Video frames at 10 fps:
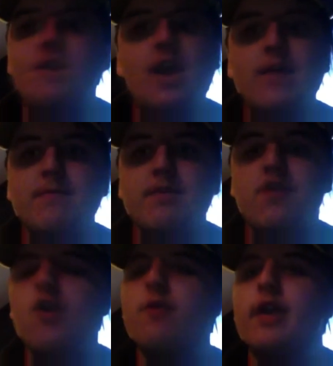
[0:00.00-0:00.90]
yeah,
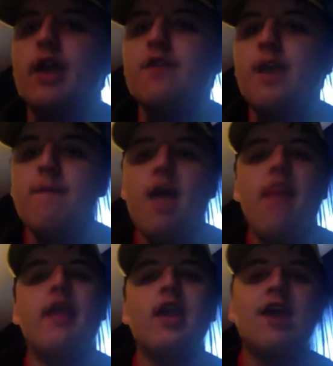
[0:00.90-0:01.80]
that's all I really gotta say.
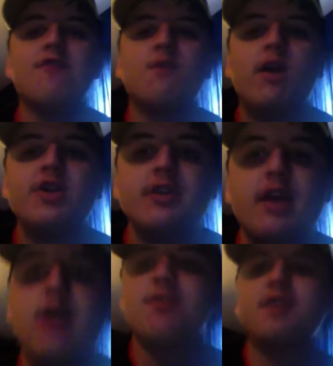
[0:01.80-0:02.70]
Thank you guys for watching,
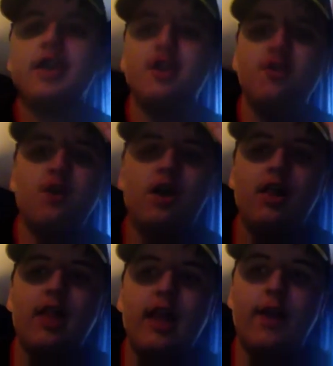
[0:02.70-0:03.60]
and I will talk to you
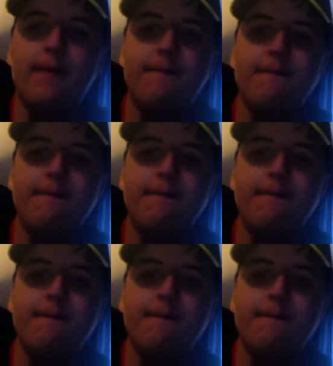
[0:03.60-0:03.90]
all later.